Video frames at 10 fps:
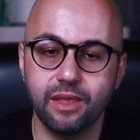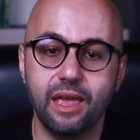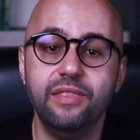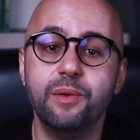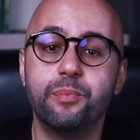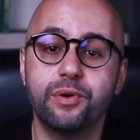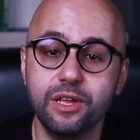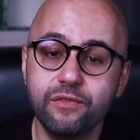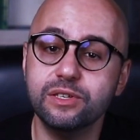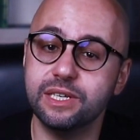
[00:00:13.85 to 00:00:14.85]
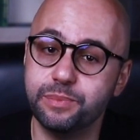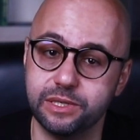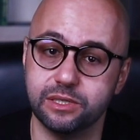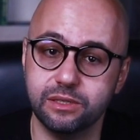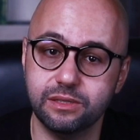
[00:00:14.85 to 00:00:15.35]
In the previous
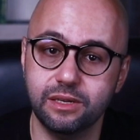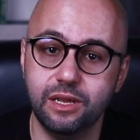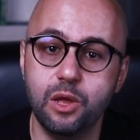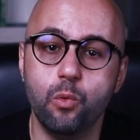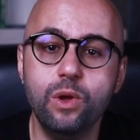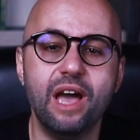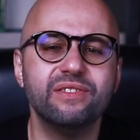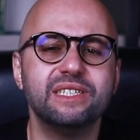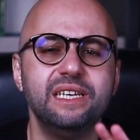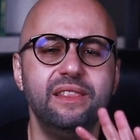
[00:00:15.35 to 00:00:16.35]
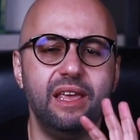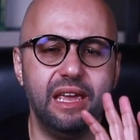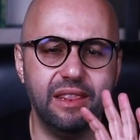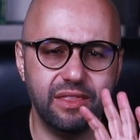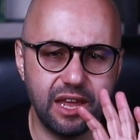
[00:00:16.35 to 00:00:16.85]
episode, we have seen
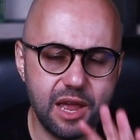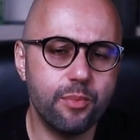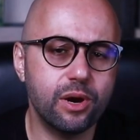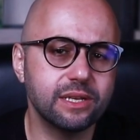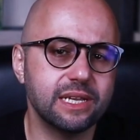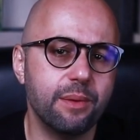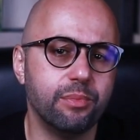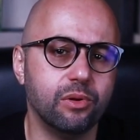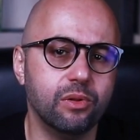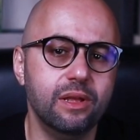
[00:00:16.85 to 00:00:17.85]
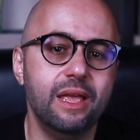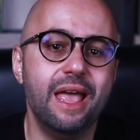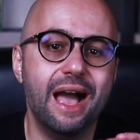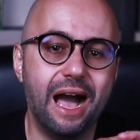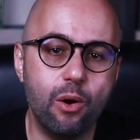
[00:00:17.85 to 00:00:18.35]
in the airport example
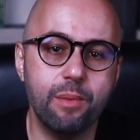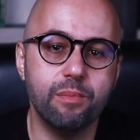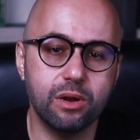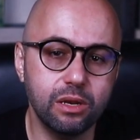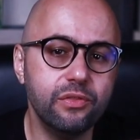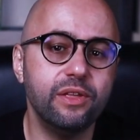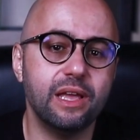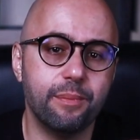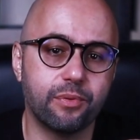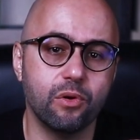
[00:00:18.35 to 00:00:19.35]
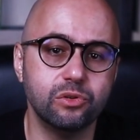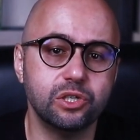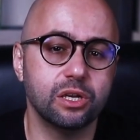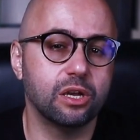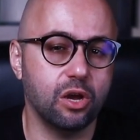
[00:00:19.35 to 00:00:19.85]
how a monolithic approach
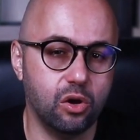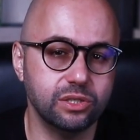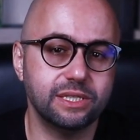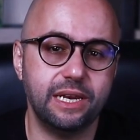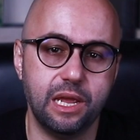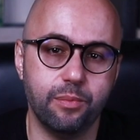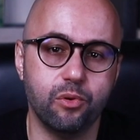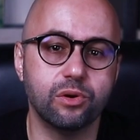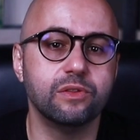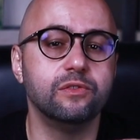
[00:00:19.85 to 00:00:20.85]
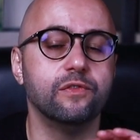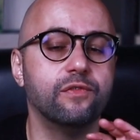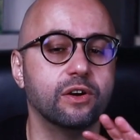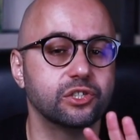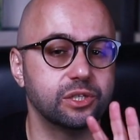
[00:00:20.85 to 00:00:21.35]
causes an airport to
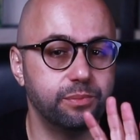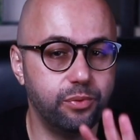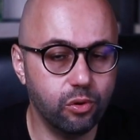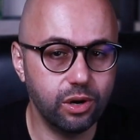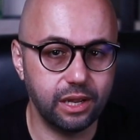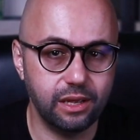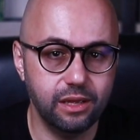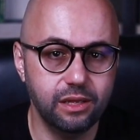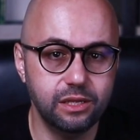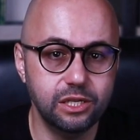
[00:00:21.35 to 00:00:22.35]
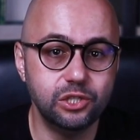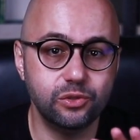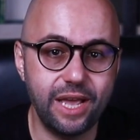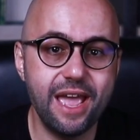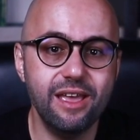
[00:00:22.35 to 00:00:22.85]
function poorly.
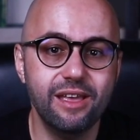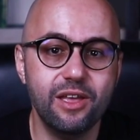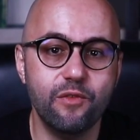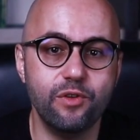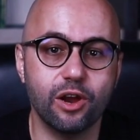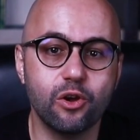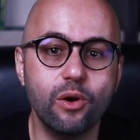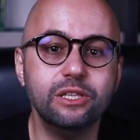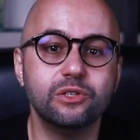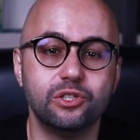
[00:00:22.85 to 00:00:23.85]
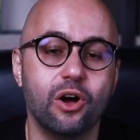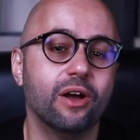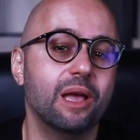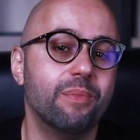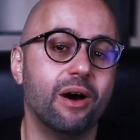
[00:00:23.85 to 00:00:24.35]
Today, we are going to
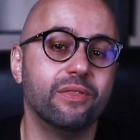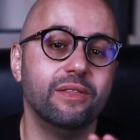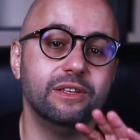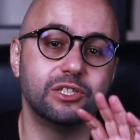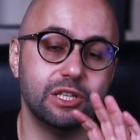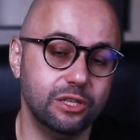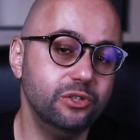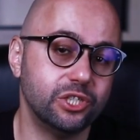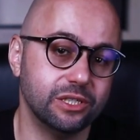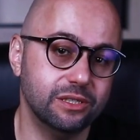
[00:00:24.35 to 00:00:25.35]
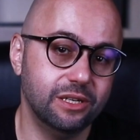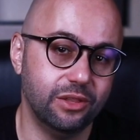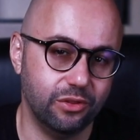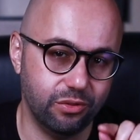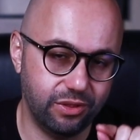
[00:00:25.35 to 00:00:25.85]
talk about the solution
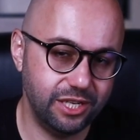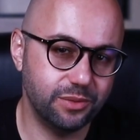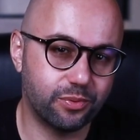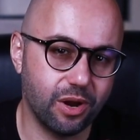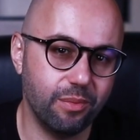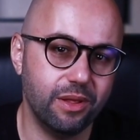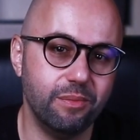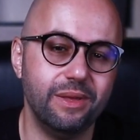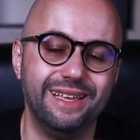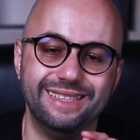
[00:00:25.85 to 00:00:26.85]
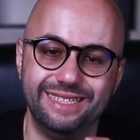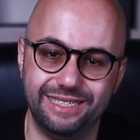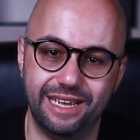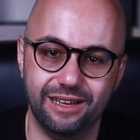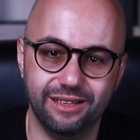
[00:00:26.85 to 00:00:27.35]
to this problem in
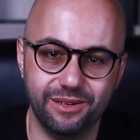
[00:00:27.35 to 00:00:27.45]
detail.